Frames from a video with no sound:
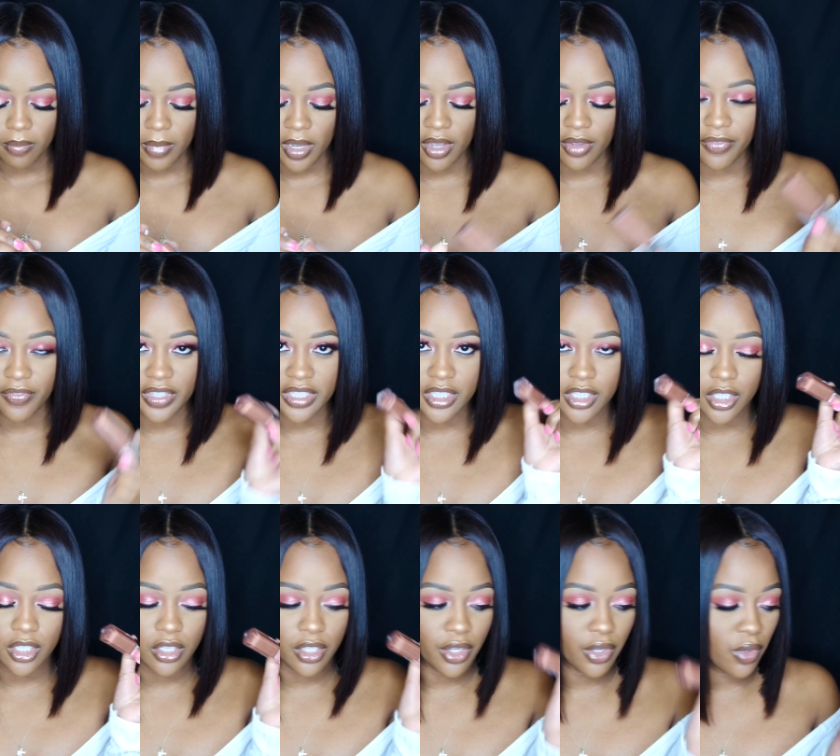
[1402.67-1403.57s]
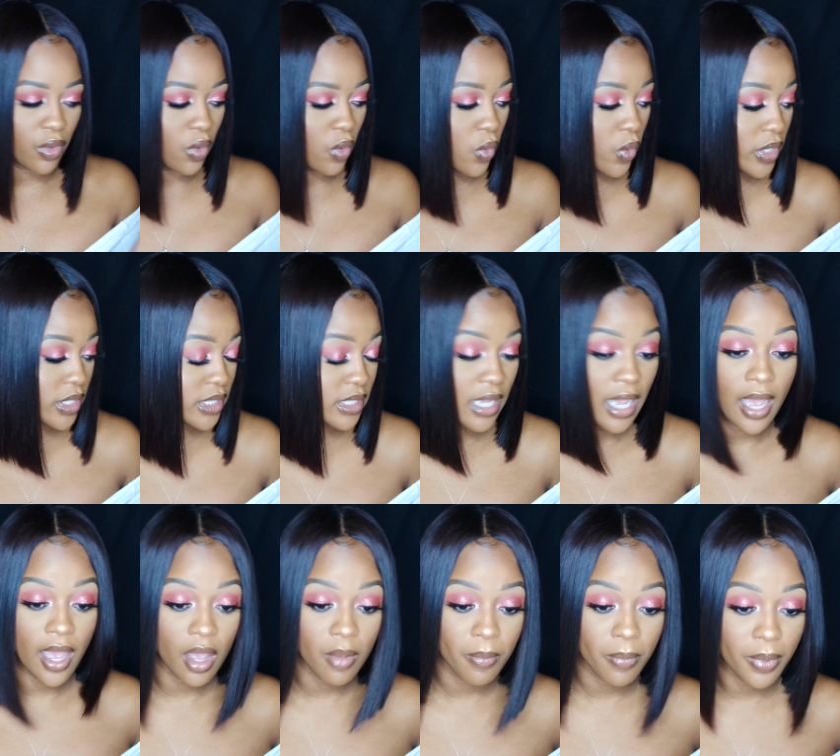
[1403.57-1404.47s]
my Fenty Glow on
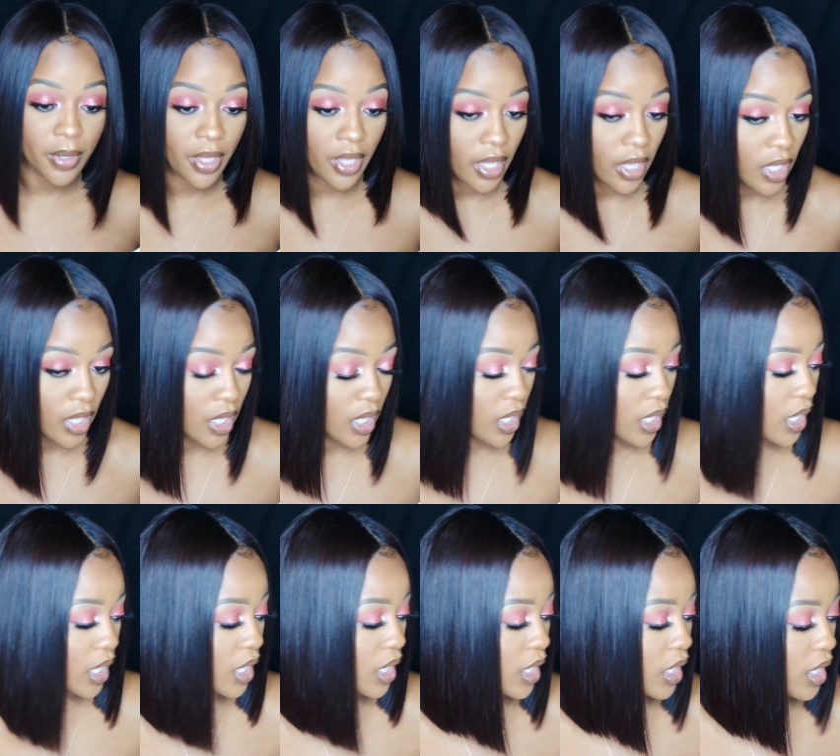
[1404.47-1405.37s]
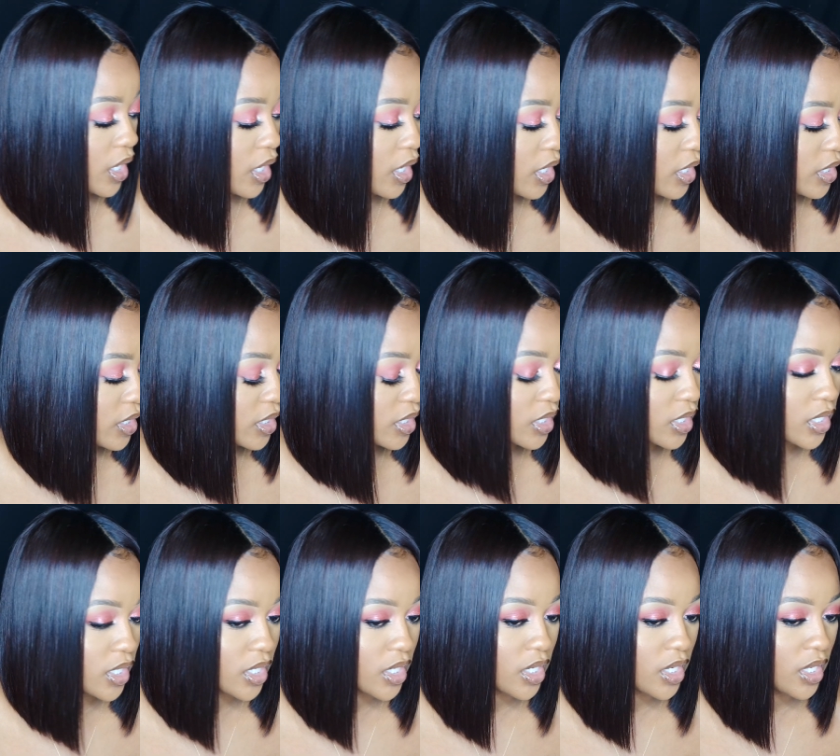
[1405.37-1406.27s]
top.
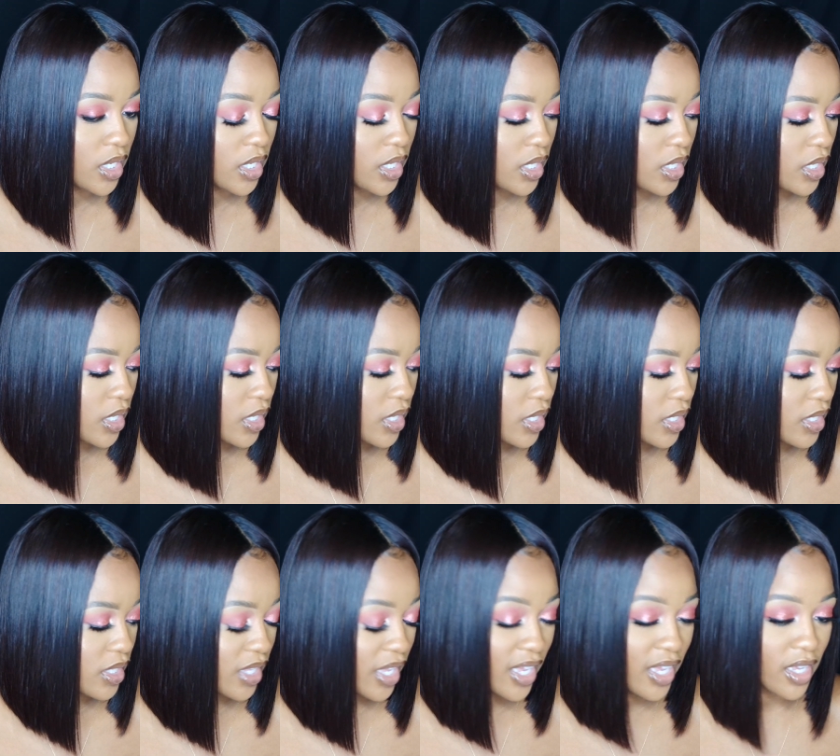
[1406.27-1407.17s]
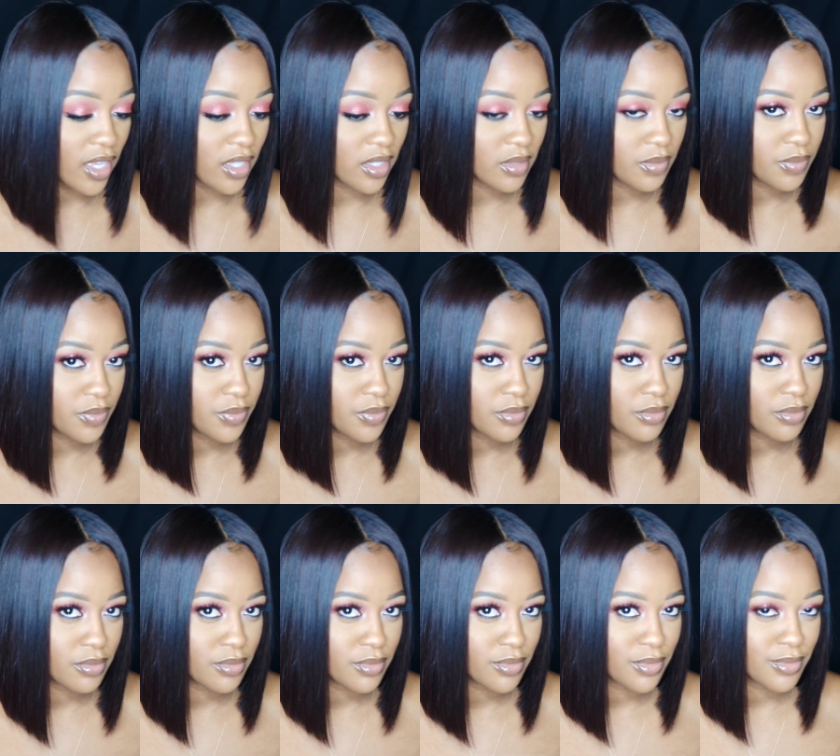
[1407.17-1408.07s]
And yeah,
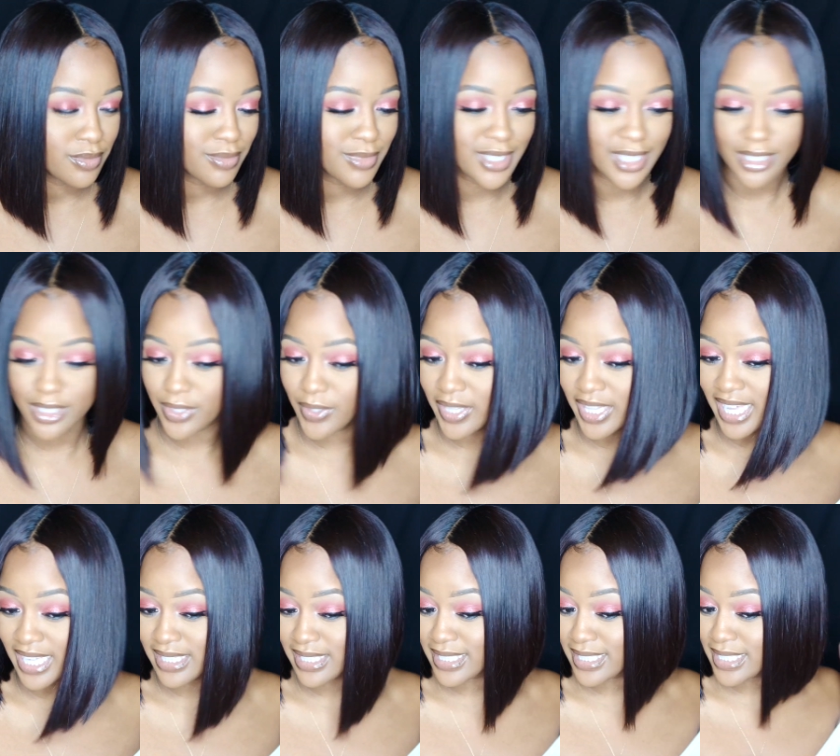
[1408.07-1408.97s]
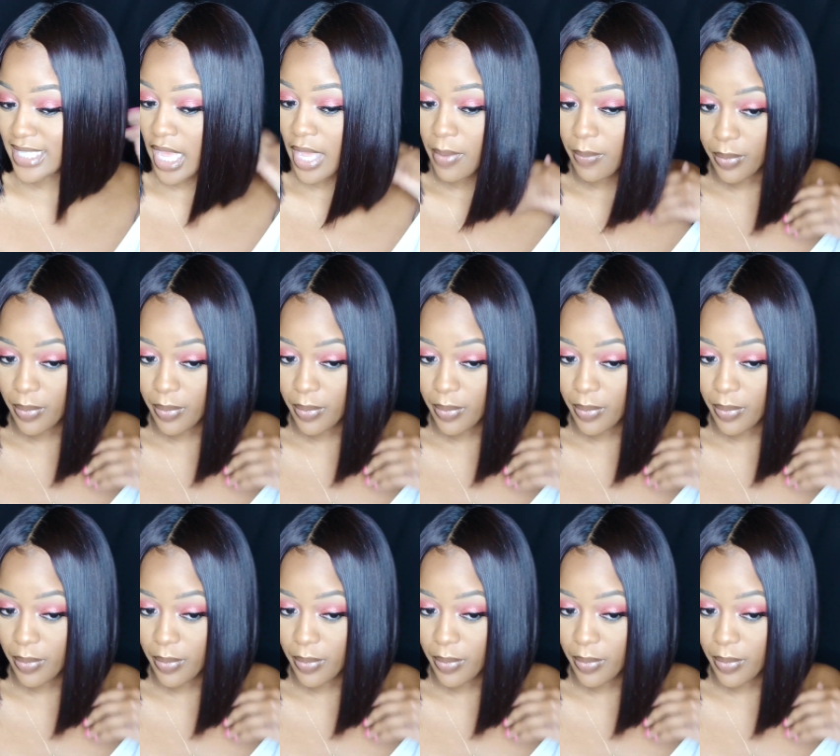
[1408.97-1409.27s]
so that's